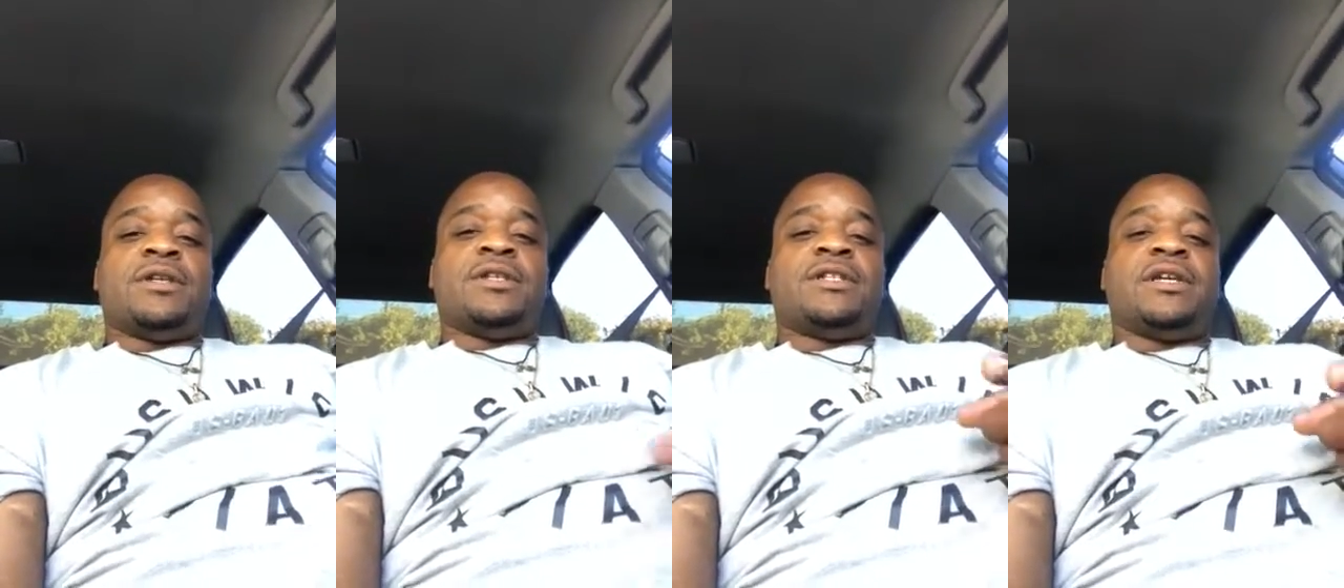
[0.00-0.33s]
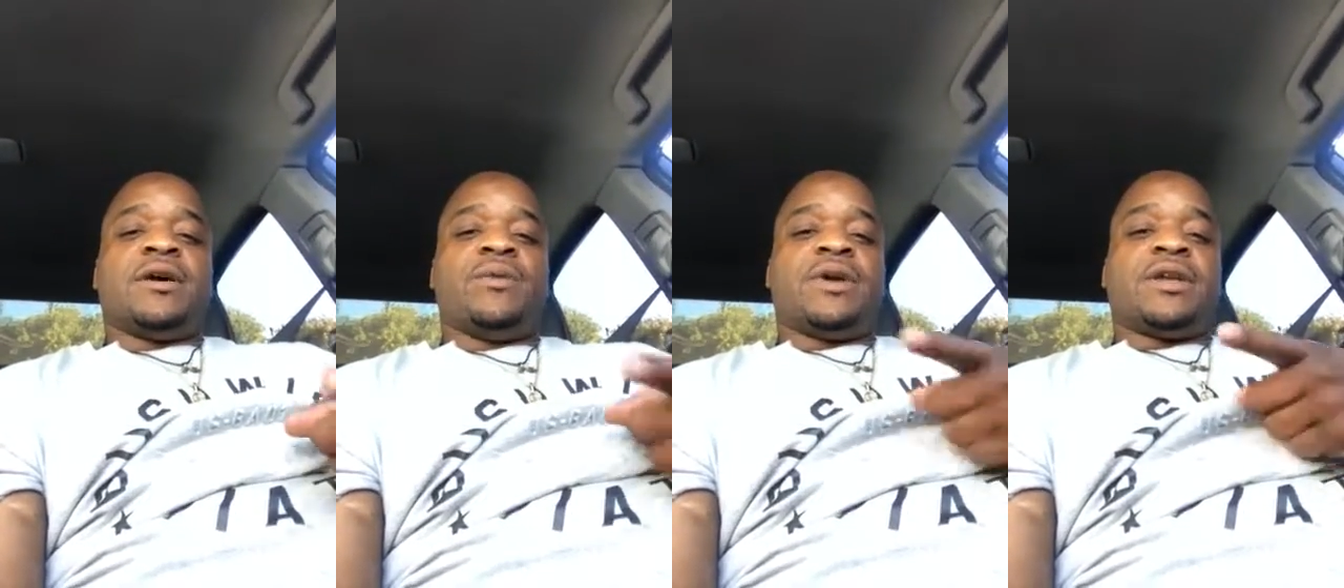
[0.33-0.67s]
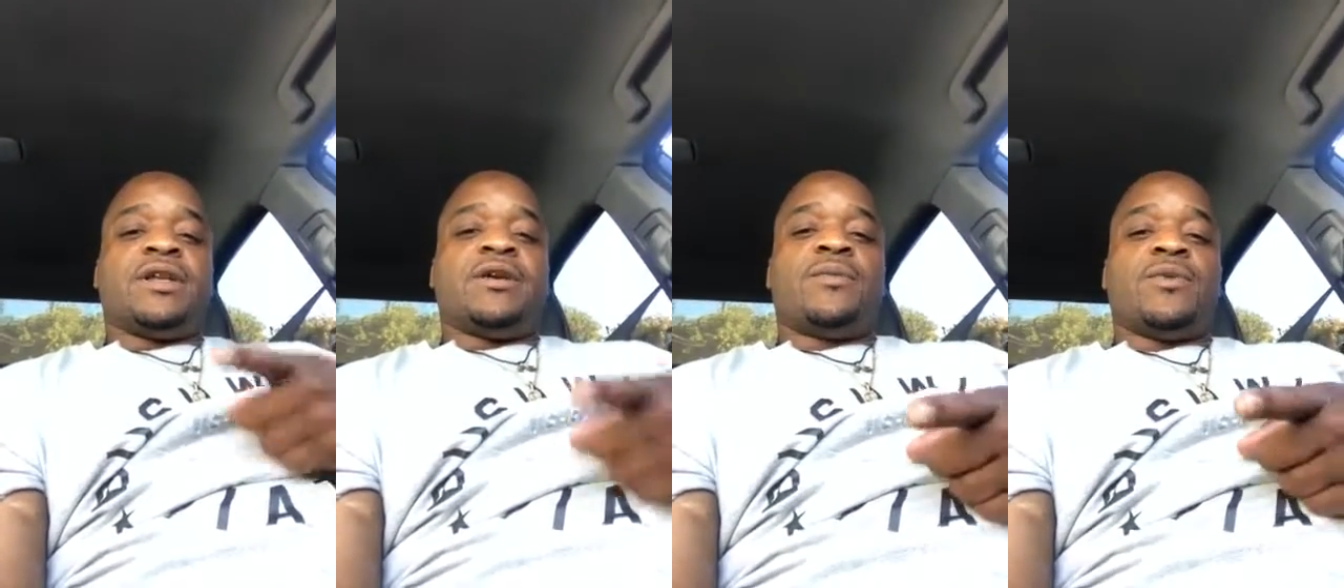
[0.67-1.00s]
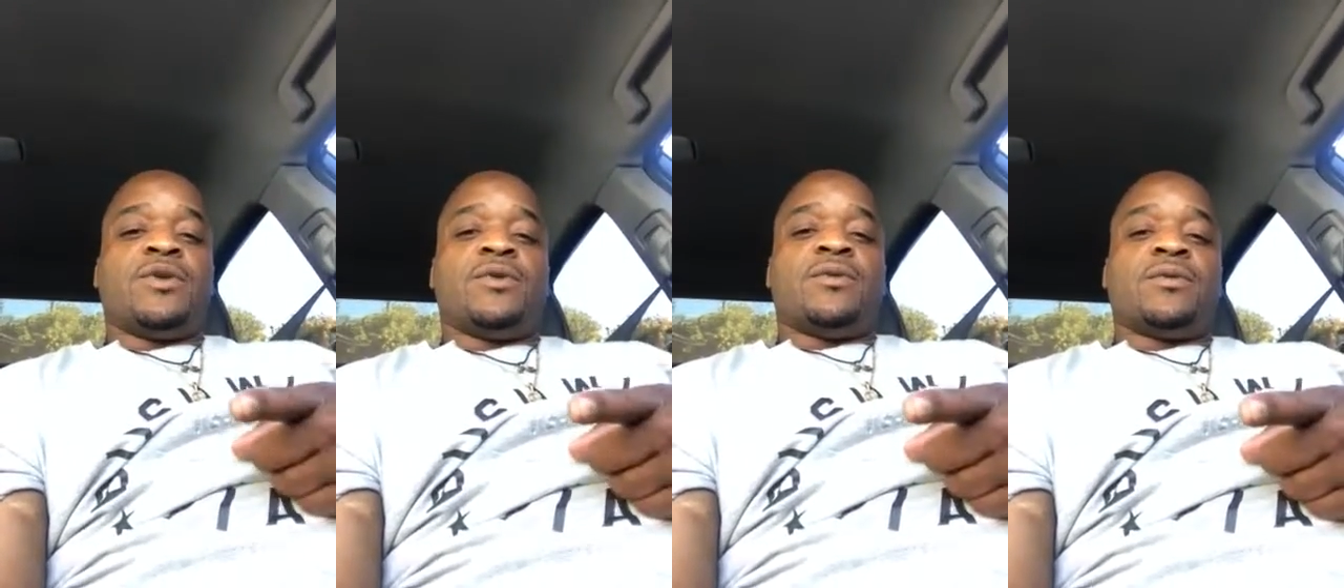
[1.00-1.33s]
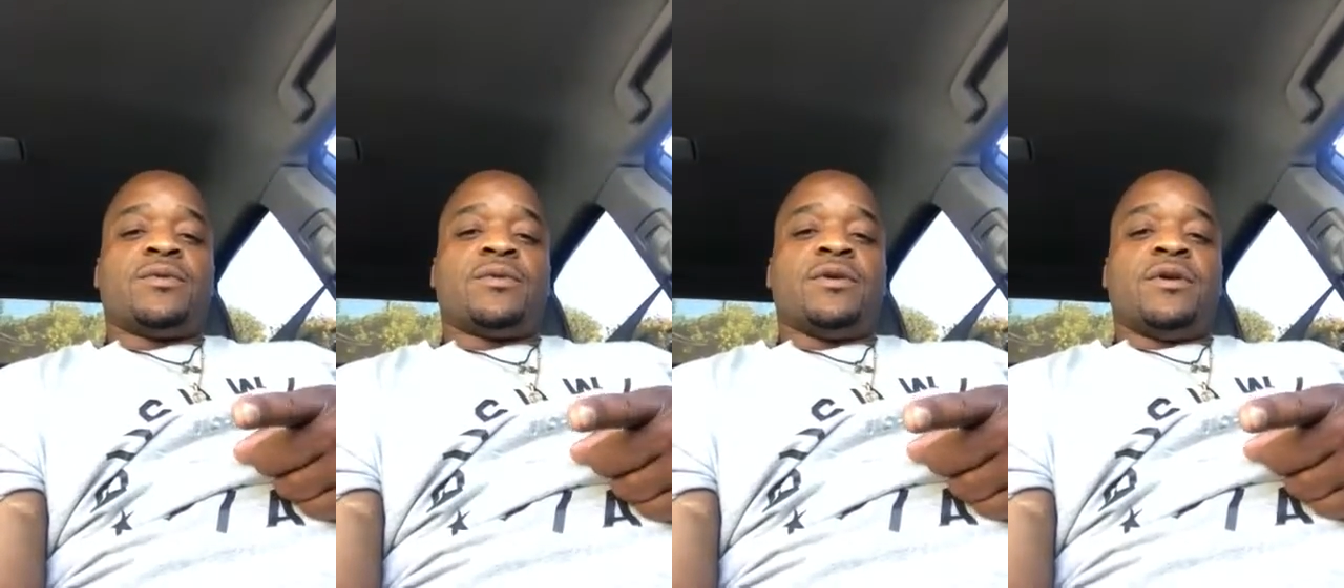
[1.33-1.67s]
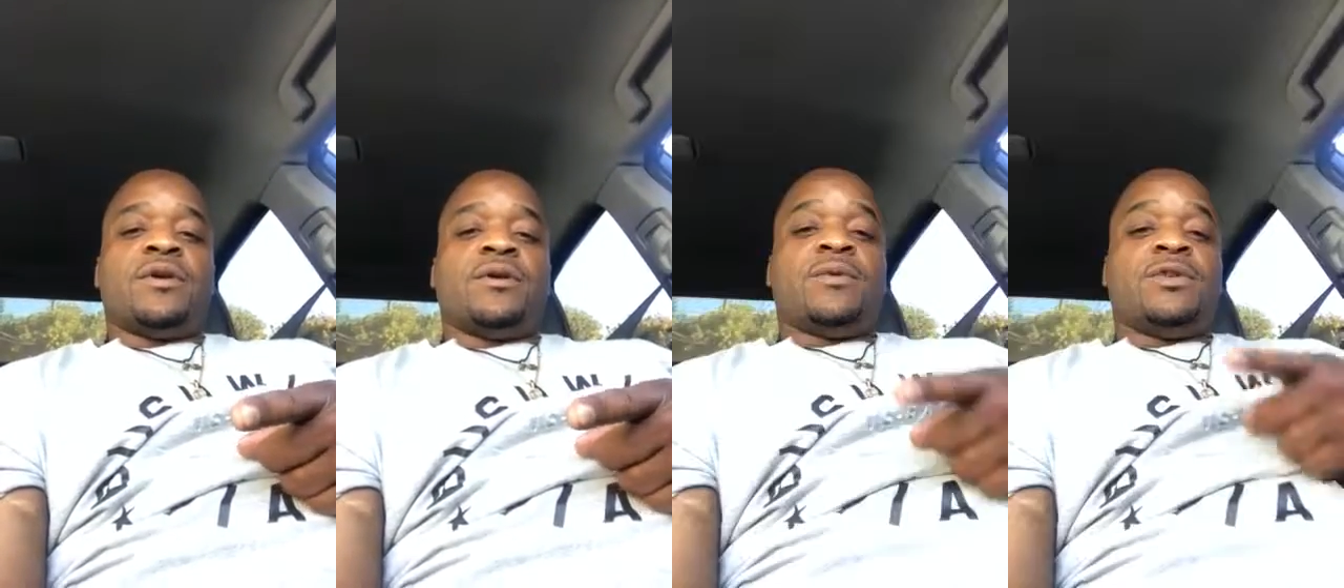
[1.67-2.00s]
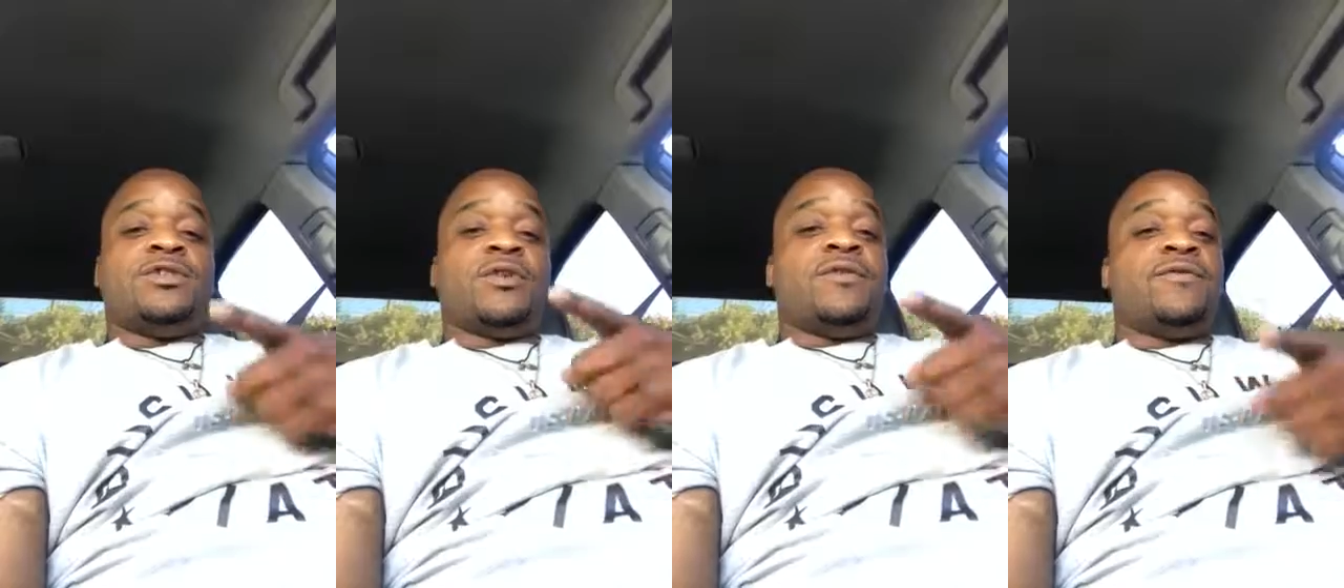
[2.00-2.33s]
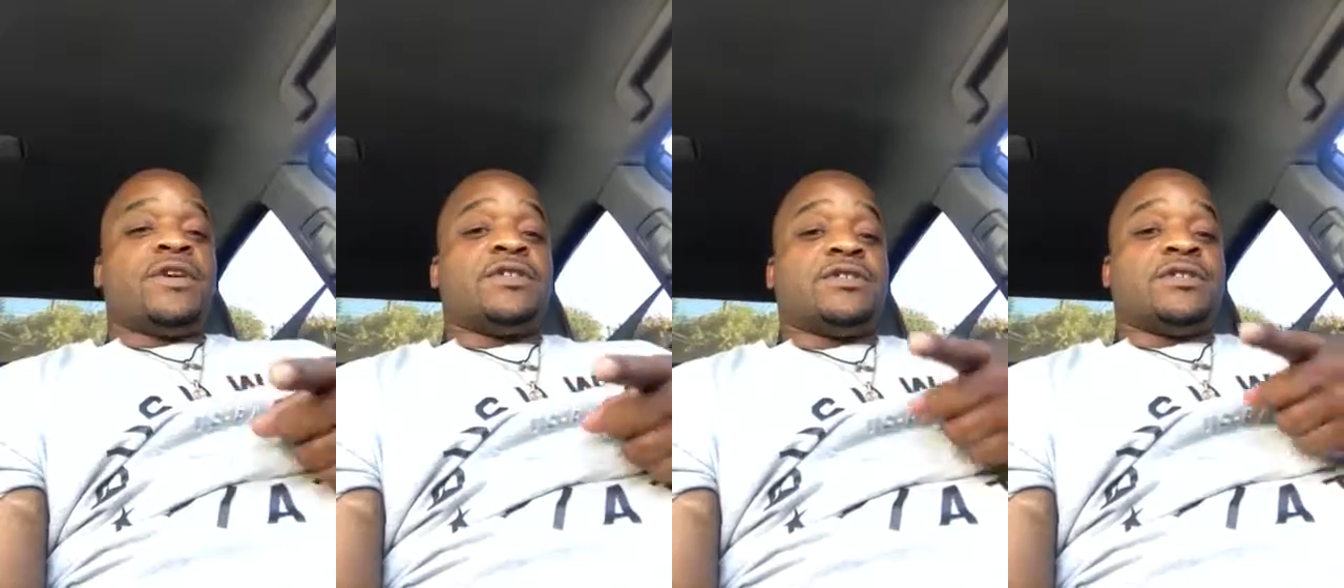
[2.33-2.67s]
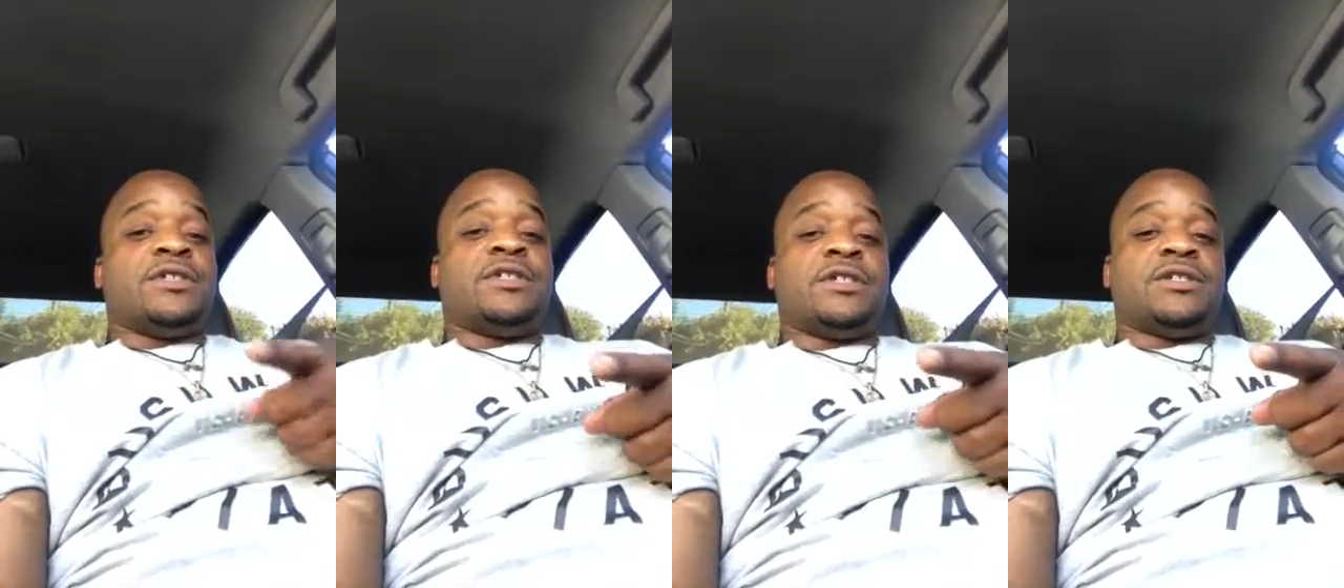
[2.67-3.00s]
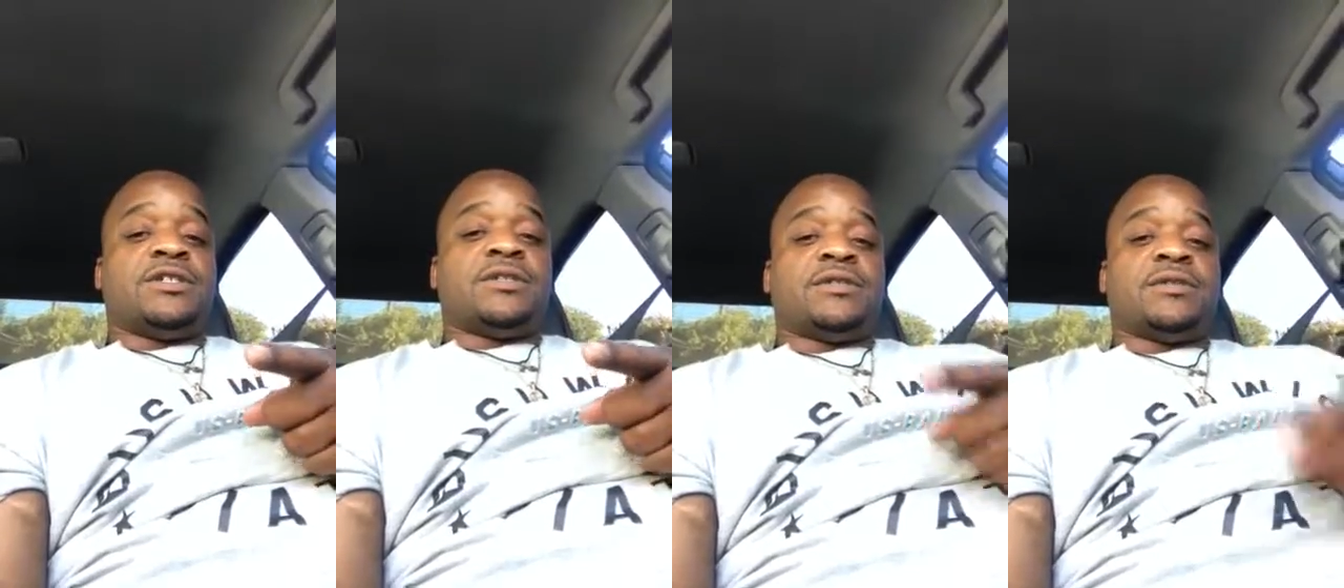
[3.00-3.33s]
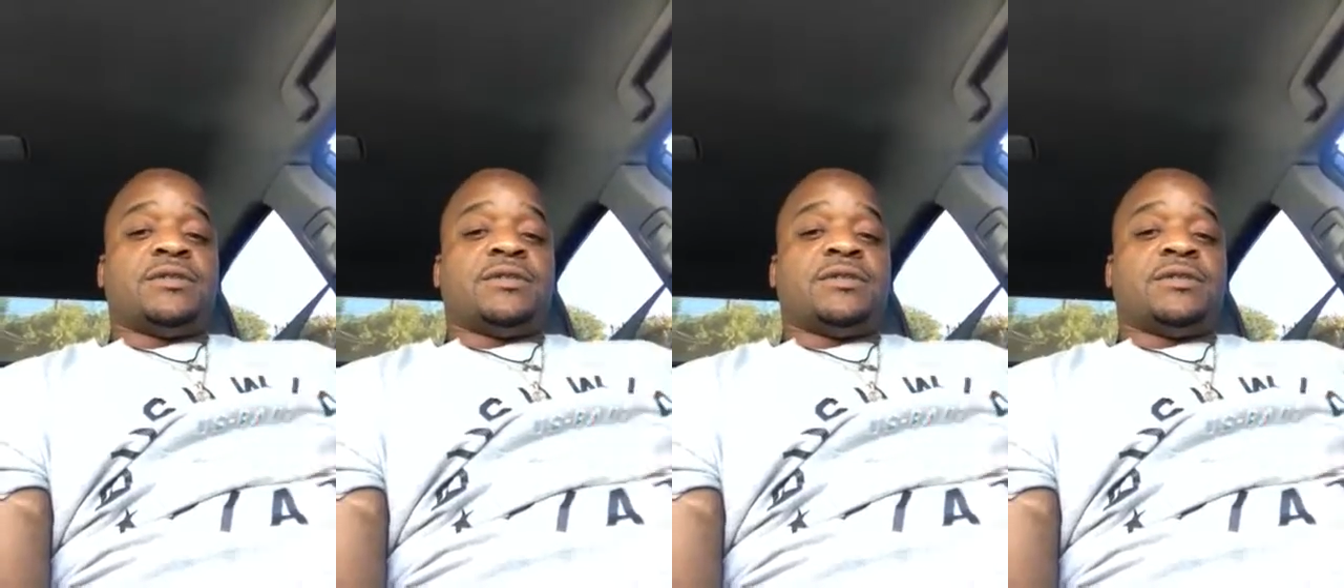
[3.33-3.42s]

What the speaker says: to see how we can help you with your investor's decision.